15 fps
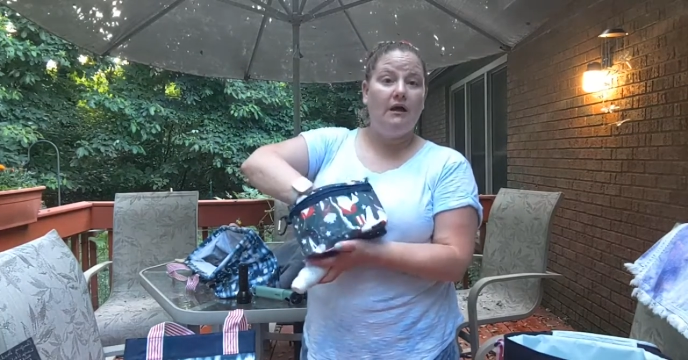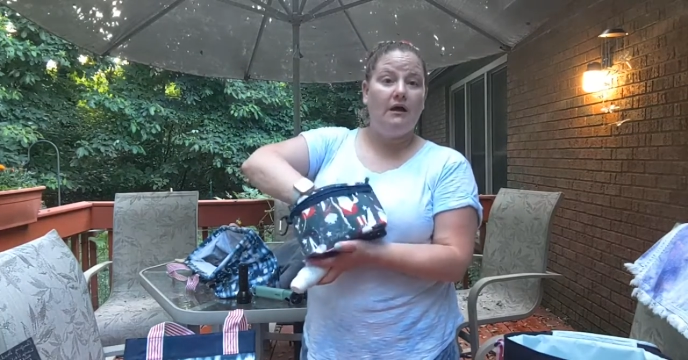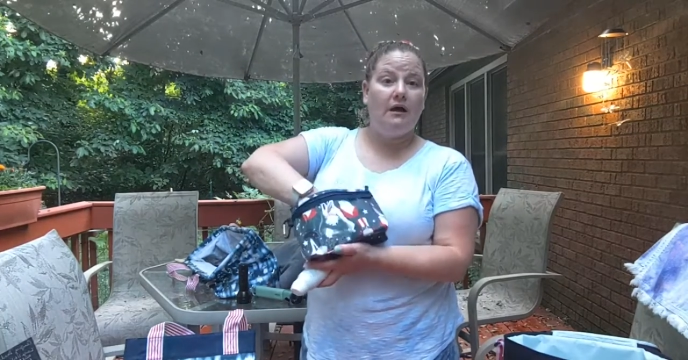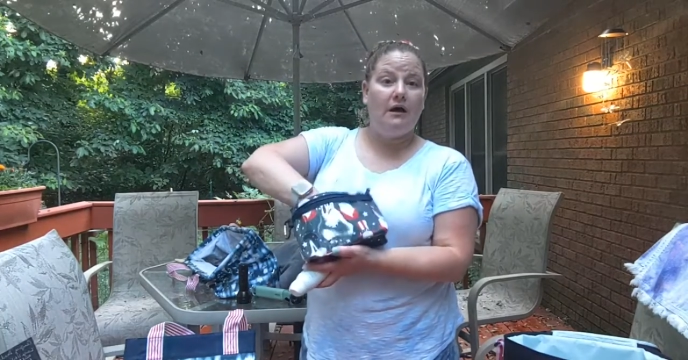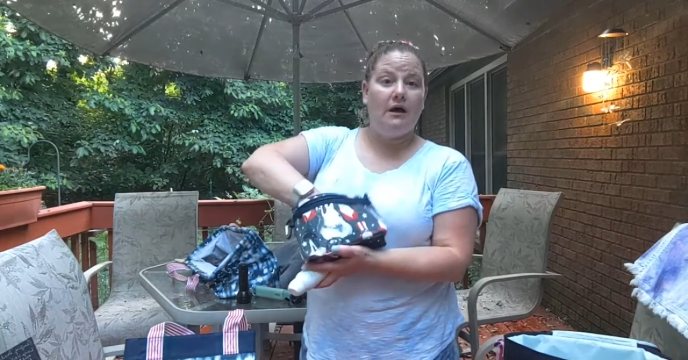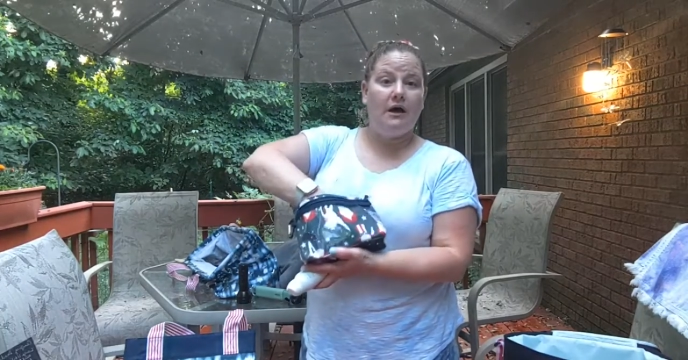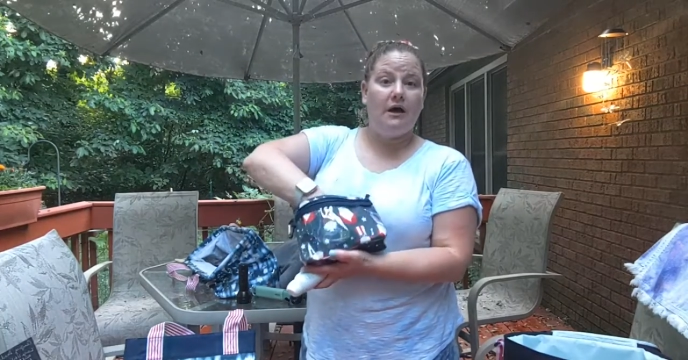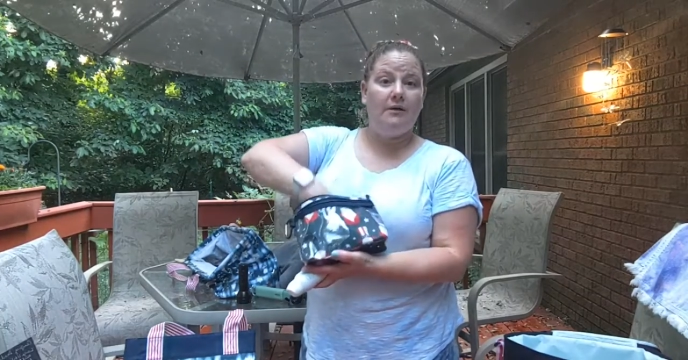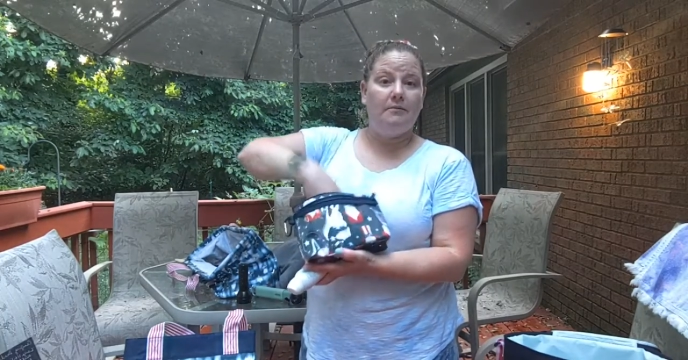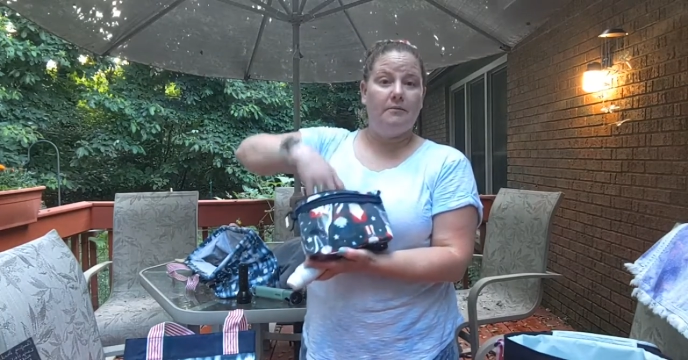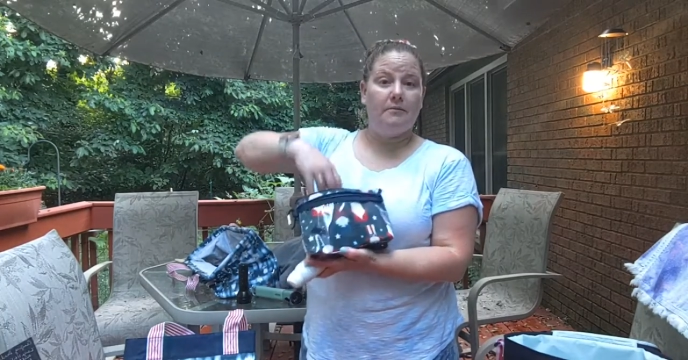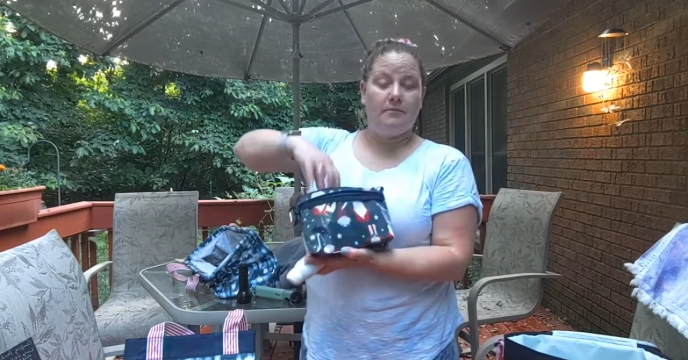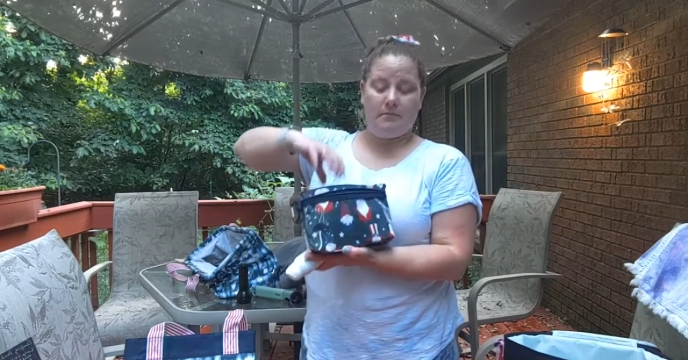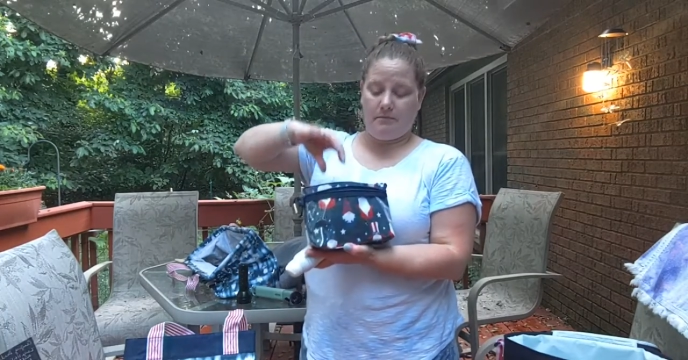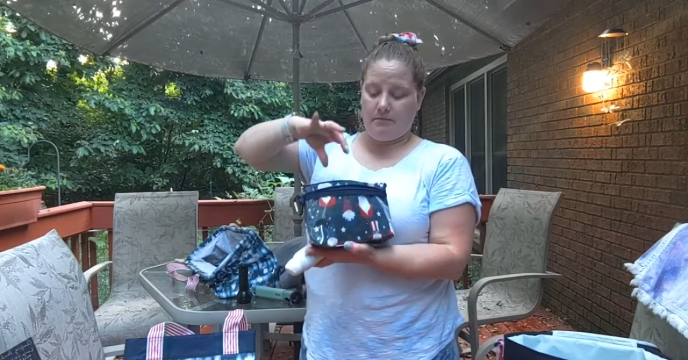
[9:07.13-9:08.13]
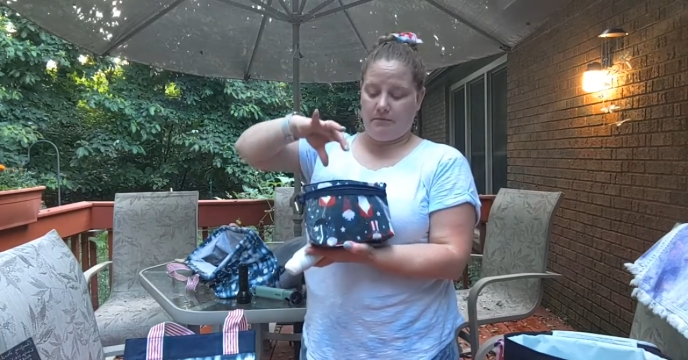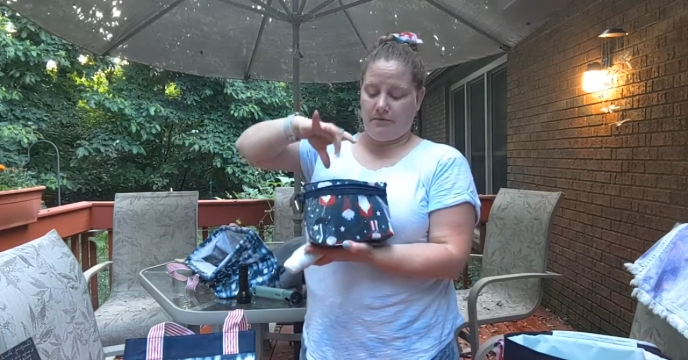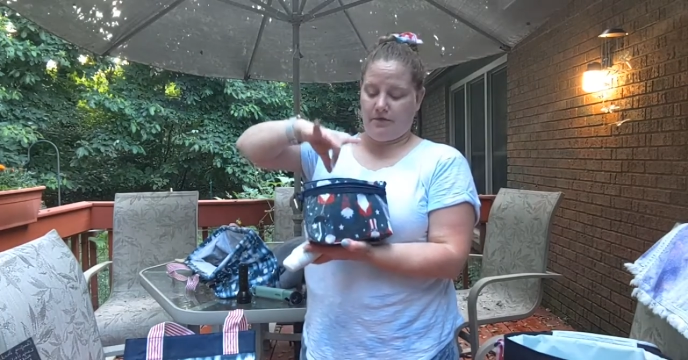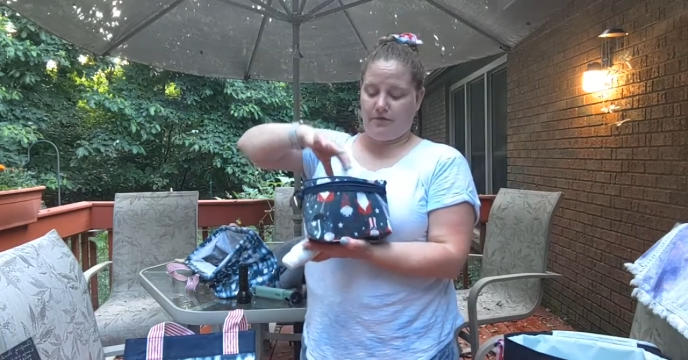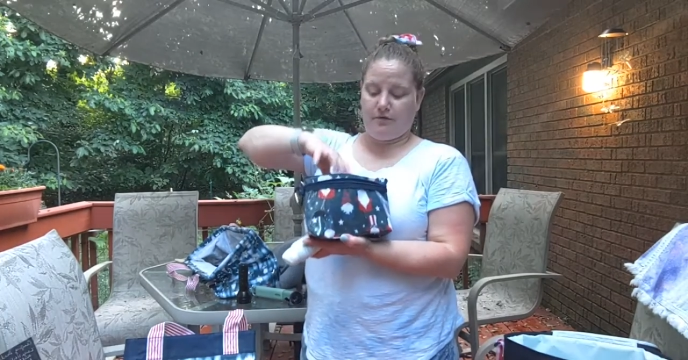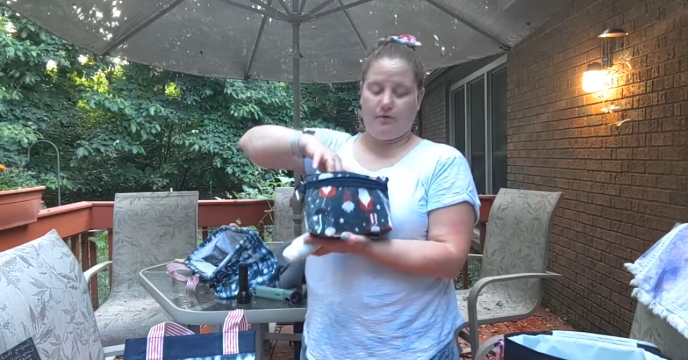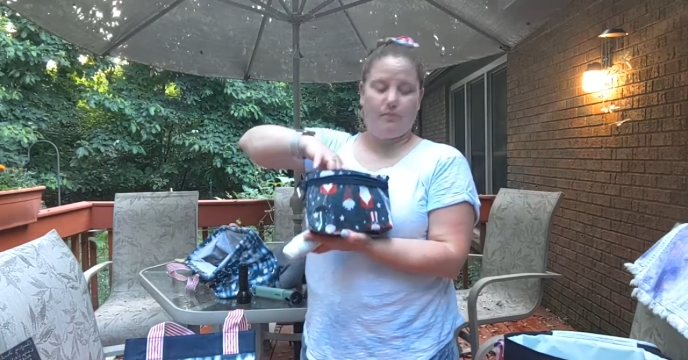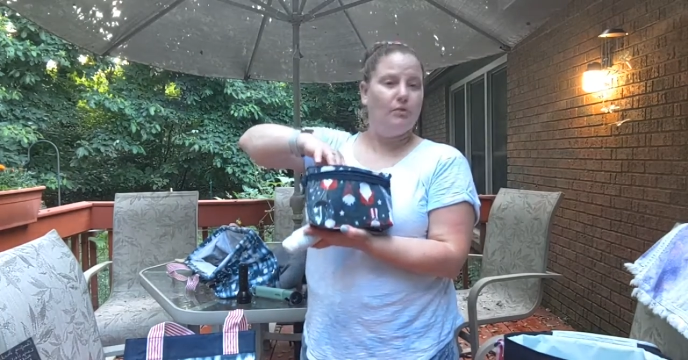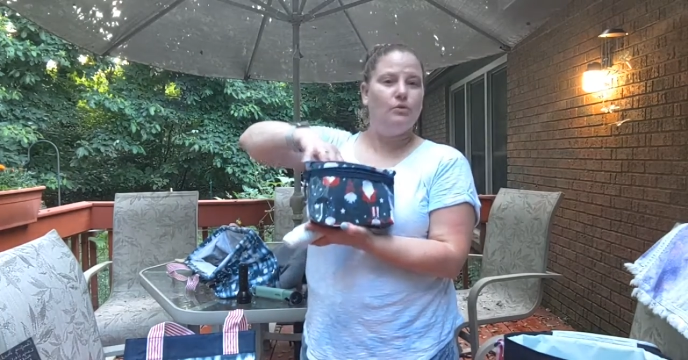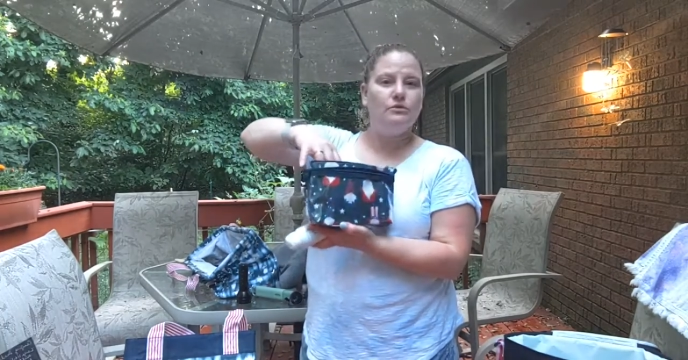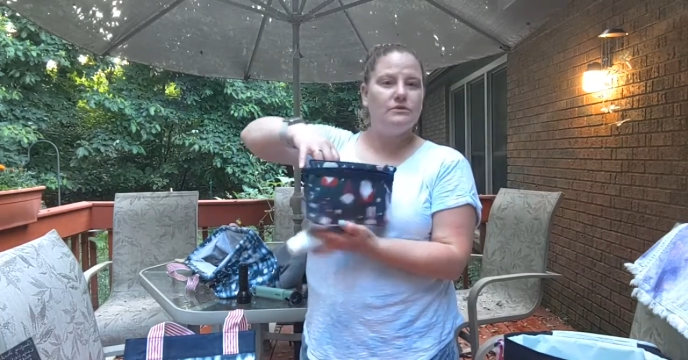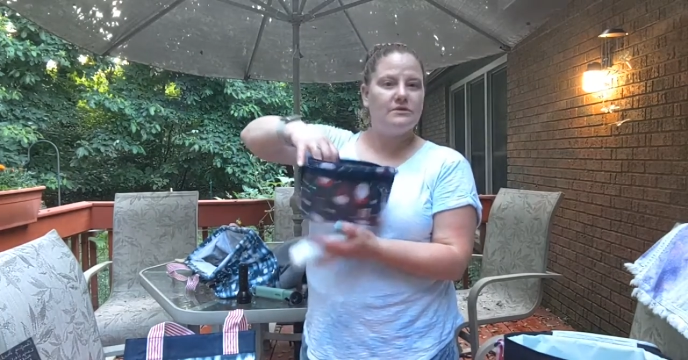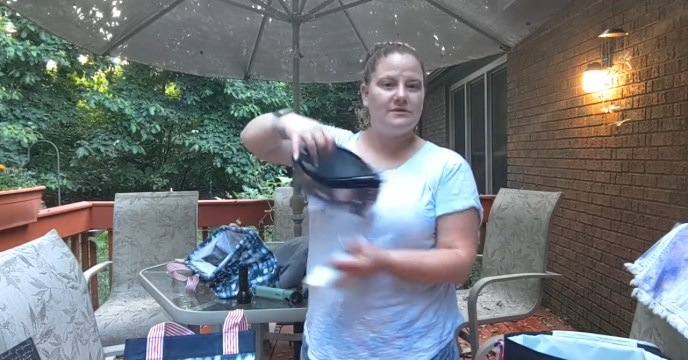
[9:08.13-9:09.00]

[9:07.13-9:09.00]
thermals,